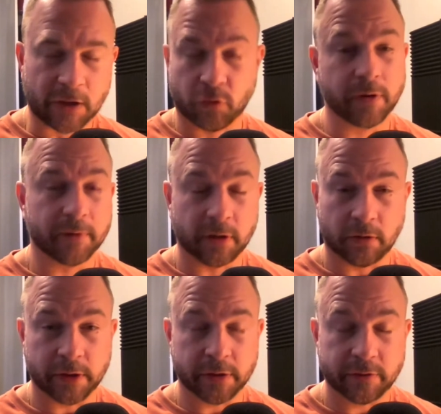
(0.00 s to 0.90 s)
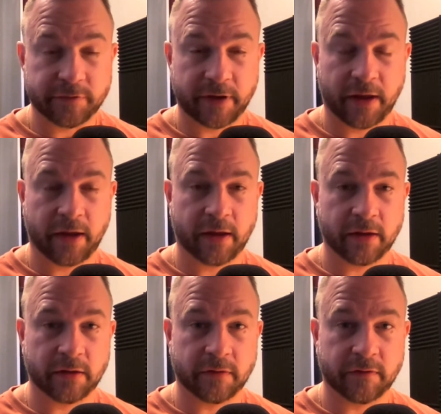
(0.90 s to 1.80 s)
criminal lawyers
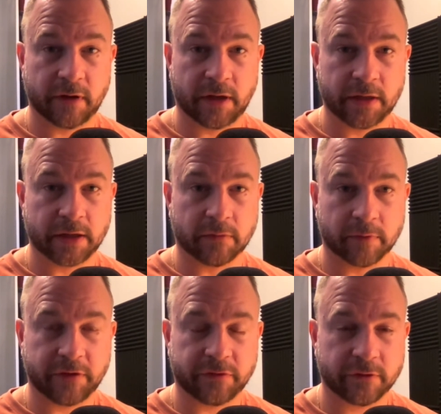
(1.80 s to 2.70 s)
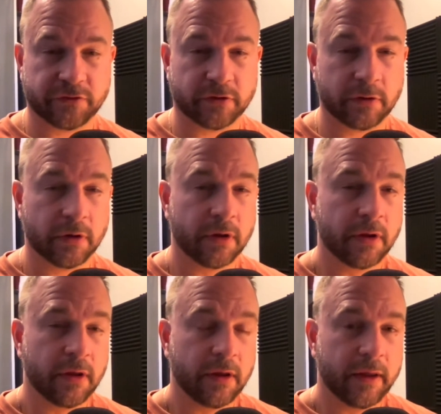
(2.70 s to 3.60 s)
and a legal researcher,
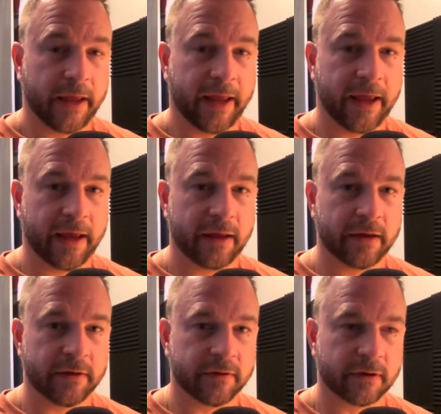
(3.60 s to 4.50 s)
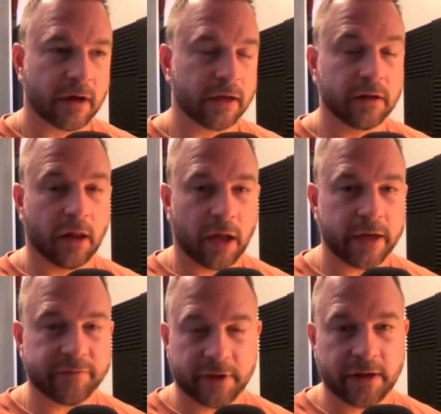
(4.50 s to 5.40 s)
and got a
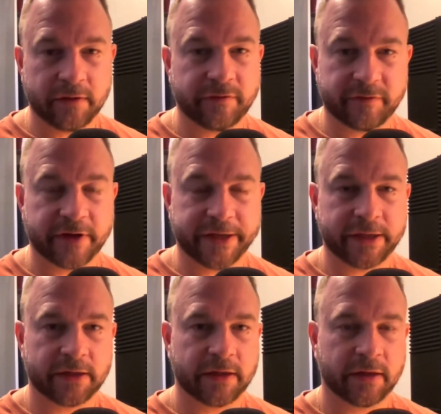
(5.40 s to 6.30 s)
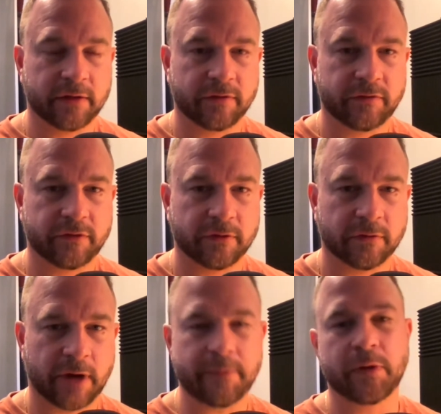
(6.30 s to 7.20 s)
lot of insight
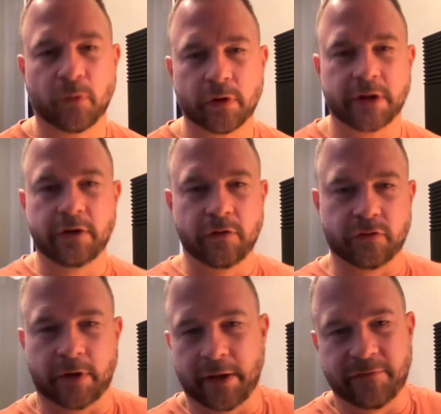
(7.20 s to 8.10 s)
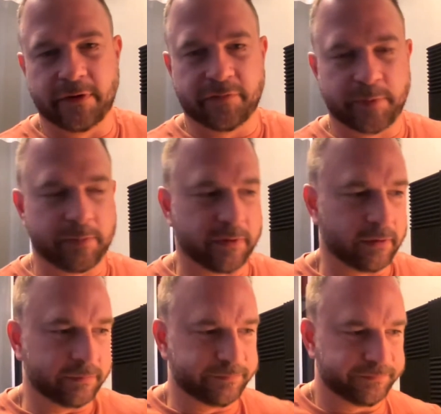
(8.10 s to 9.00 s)
into, I mean, more than usual. I have enough
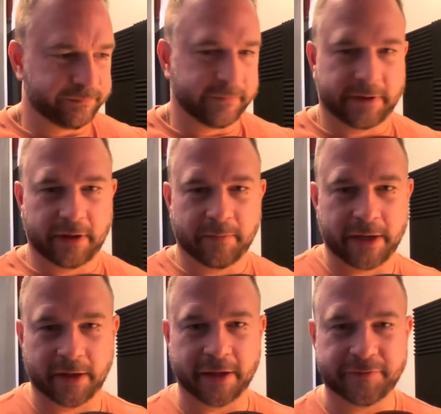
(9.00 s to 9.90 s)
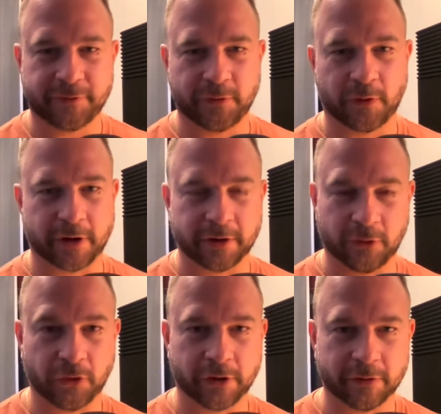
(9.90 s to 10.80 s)
people in my life who are
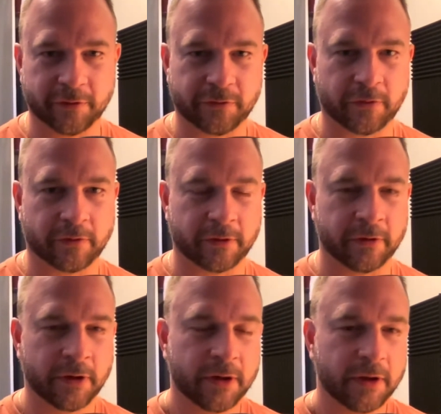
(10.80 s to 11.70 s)
lawyers or